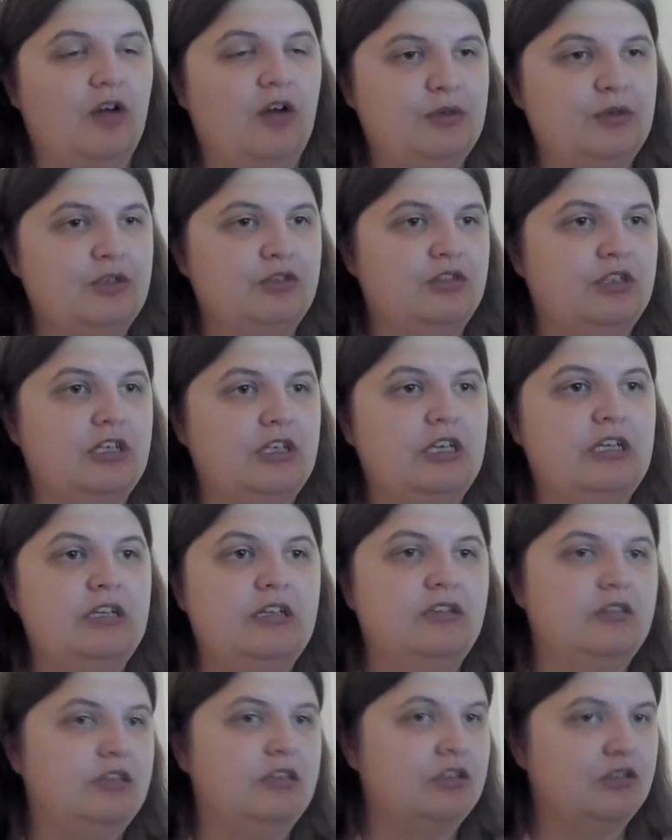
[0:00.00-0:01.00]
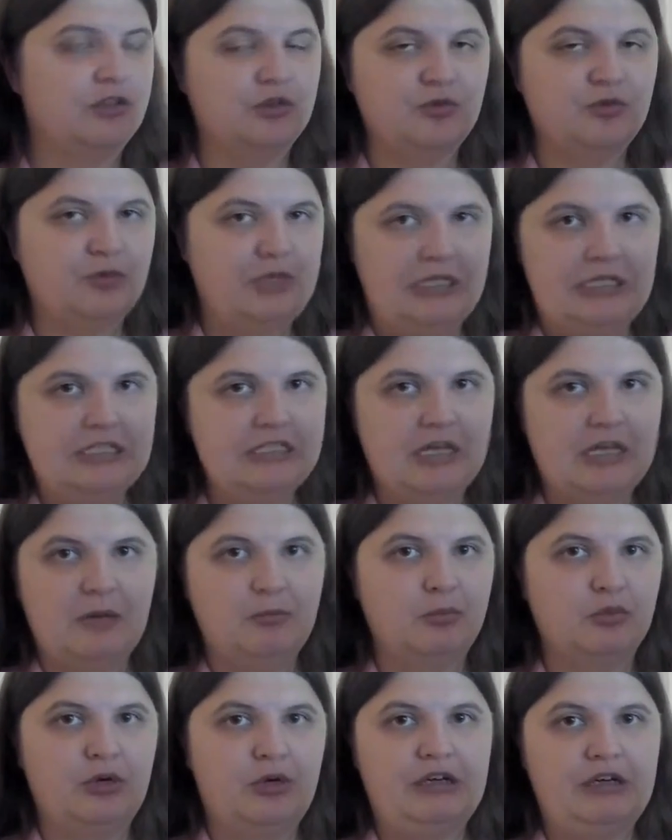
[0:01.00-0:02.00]
Obviously, this is very
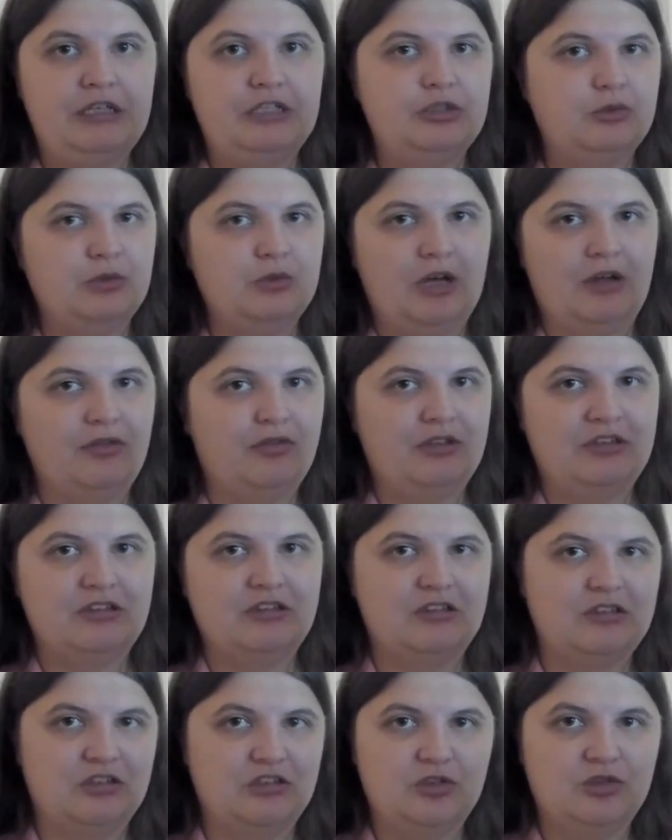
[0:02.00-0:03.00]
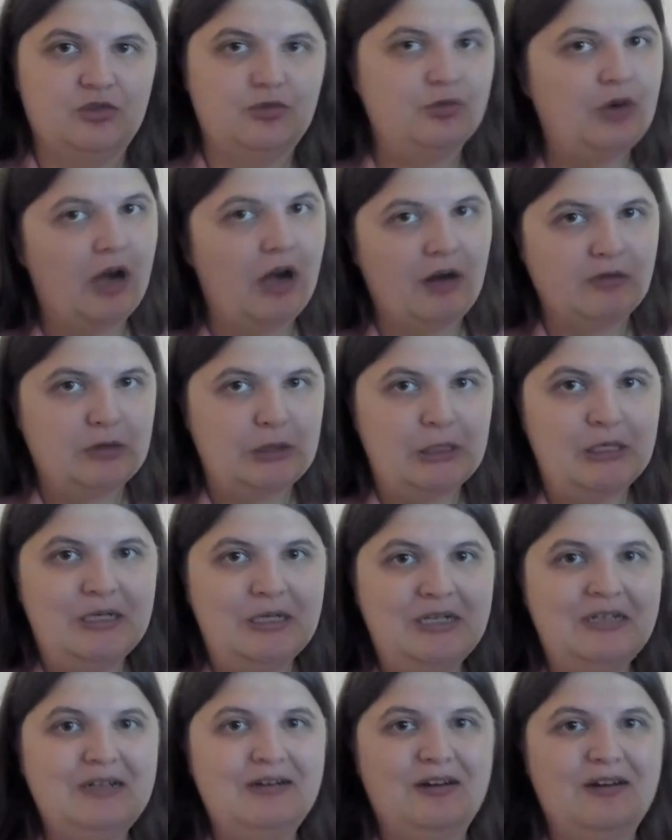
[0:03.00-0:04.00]
temporary. Do not think that this is forever,
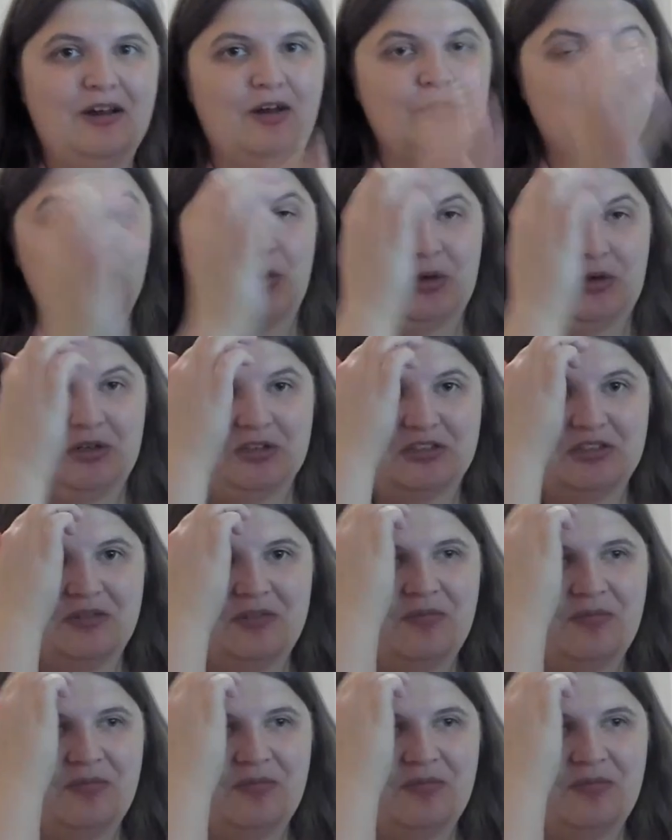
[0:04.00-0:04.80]
of course.